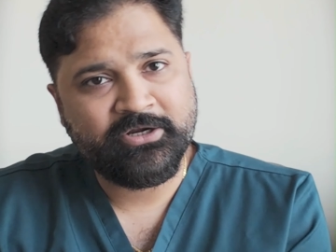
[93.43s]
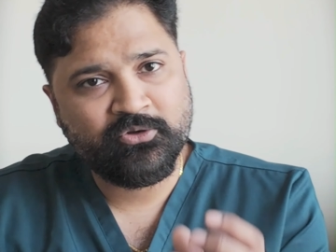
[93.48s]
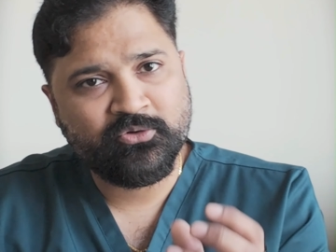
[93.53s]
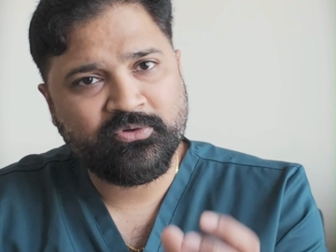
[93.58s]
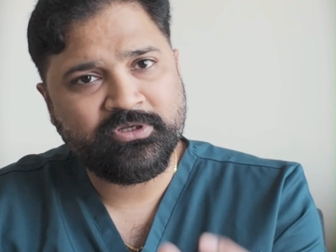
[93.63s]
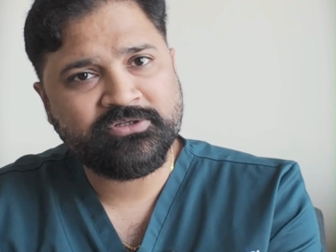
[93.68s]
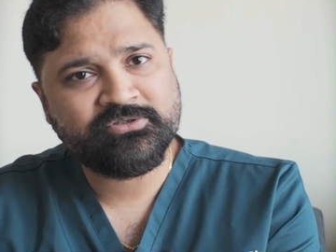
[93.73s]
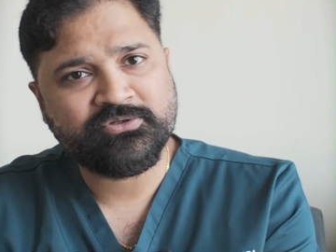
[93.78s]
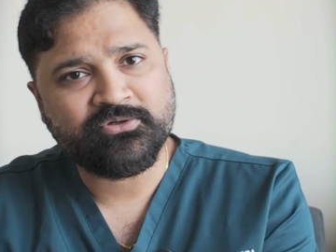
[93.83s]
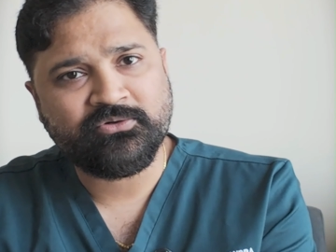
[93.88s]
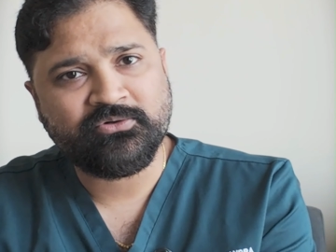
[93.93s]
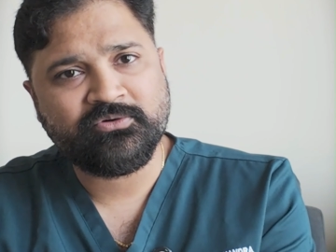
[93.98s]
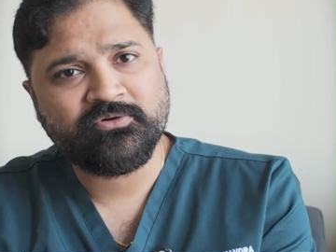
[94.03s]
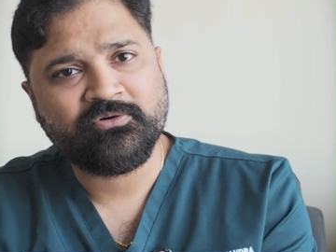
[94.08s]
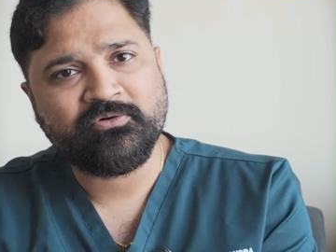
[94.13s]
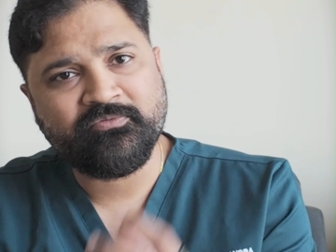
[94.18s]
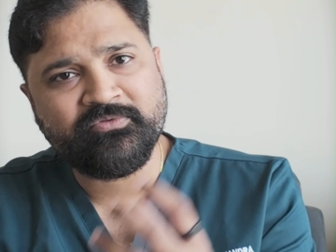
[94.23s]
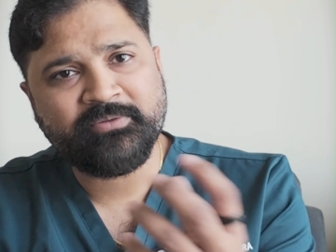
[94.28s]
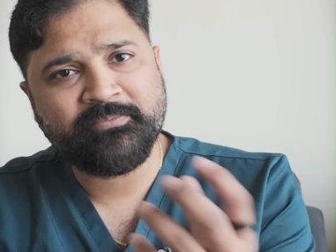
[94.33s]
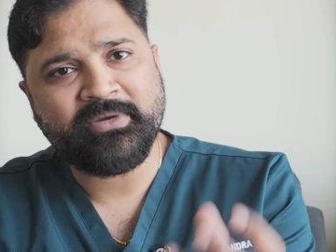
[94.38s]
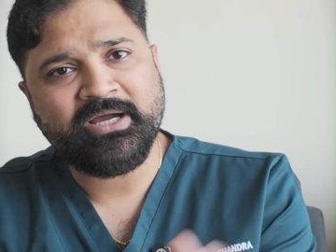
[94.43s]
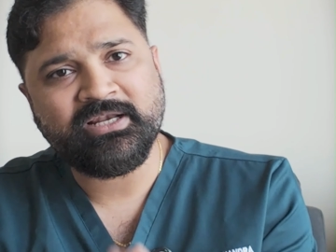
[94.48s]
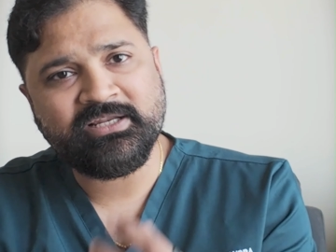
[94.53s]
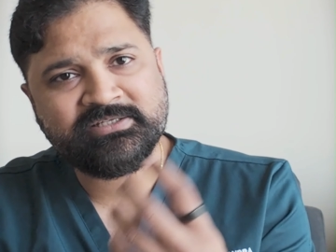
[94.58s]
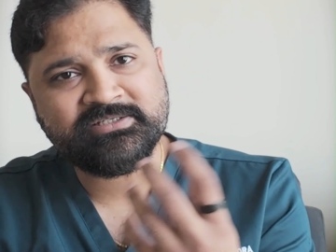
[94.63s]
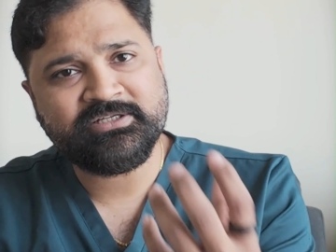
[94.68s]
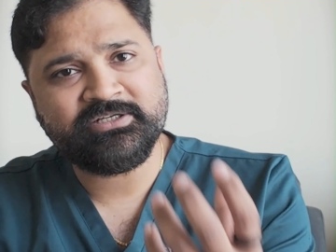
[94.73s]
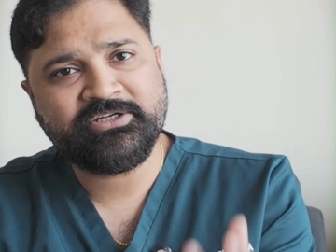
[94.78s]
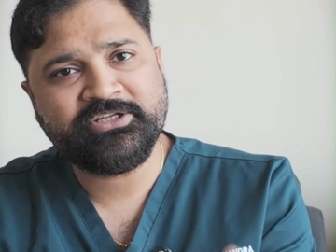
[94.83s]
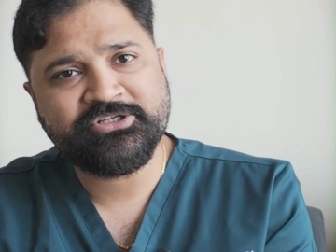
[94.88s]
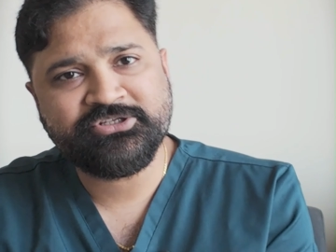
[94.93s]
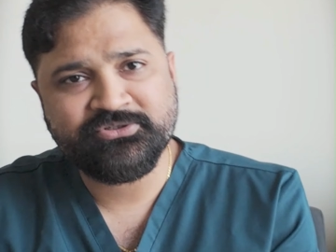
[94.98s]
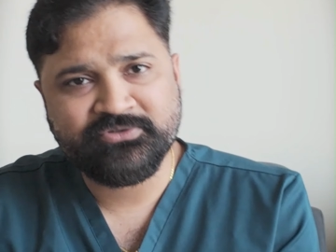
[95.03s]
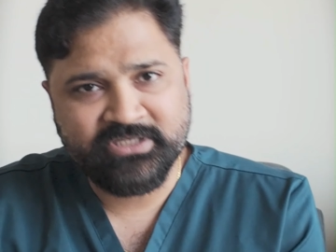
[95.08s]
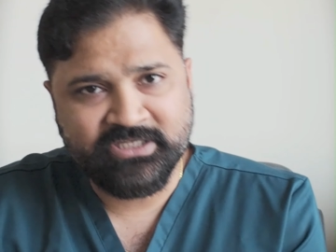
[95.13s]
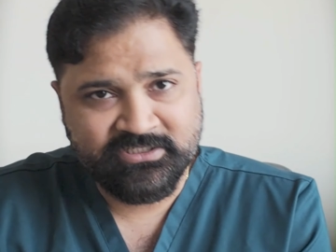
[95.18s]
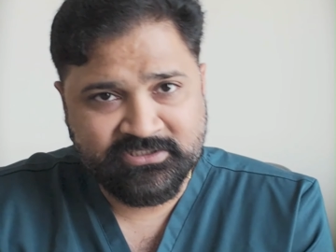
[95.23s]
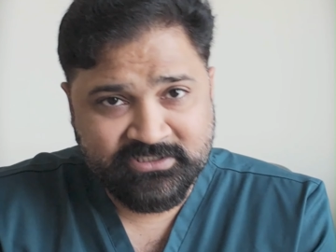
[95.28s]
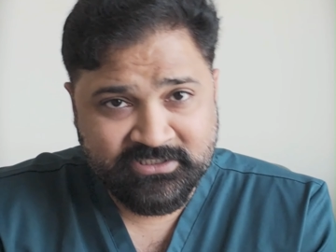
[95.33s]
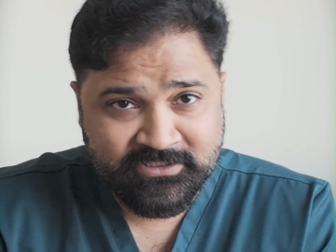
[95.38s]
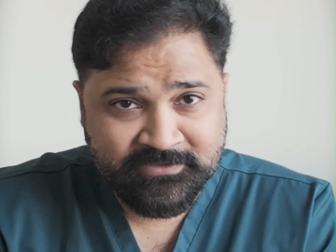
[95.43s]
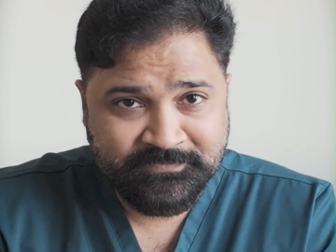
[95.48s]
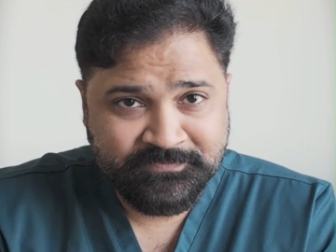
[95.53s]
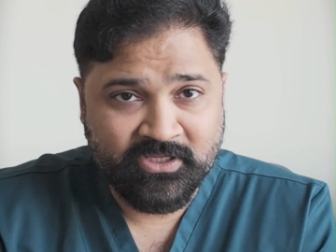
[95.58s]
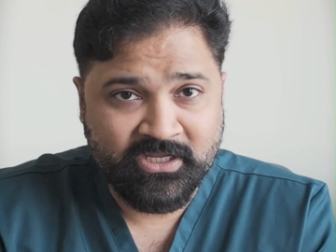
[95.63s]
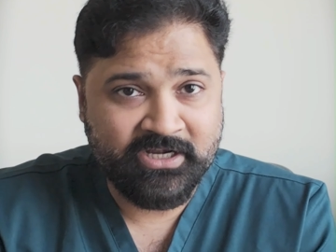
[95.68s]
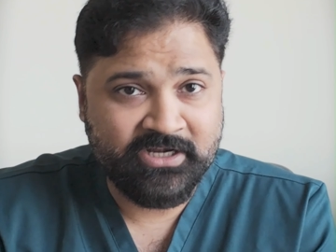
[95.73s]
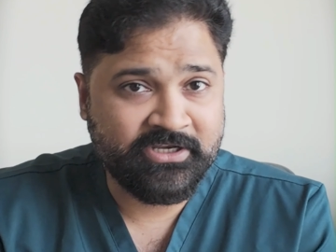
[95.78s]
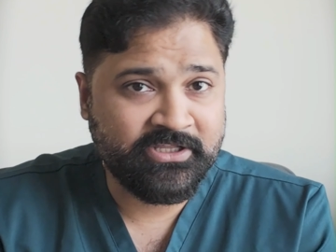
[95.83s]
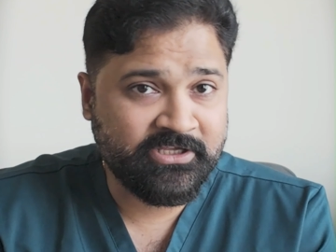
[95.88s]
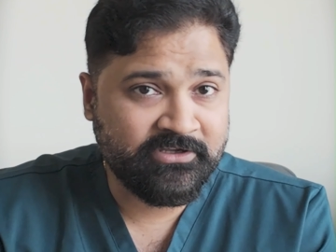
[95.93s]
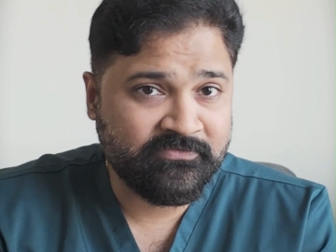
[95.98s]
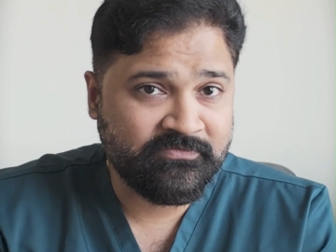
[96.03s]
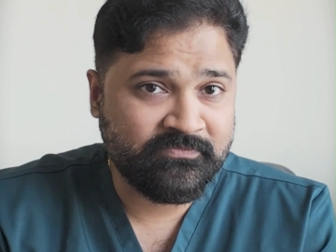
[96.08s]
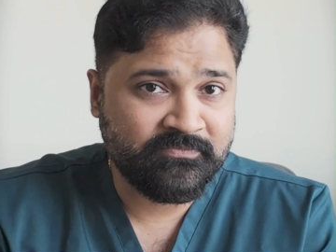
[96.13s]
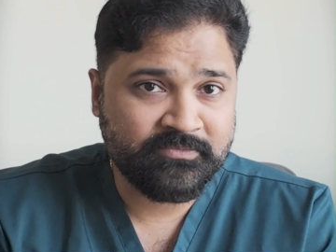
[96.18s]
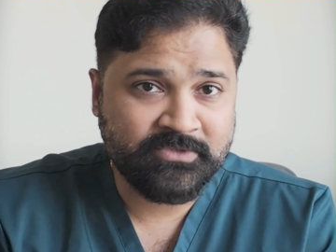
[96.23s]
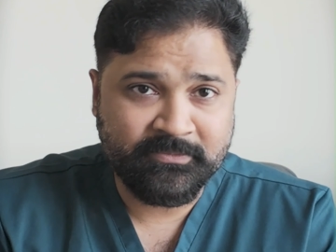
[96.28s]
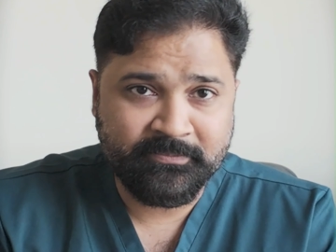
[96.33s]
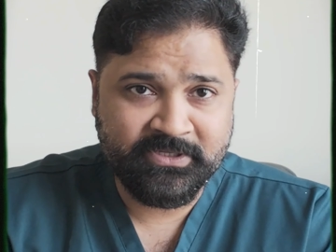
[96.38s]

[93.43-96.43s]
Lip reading: doing so, we balance the tissue tension and give the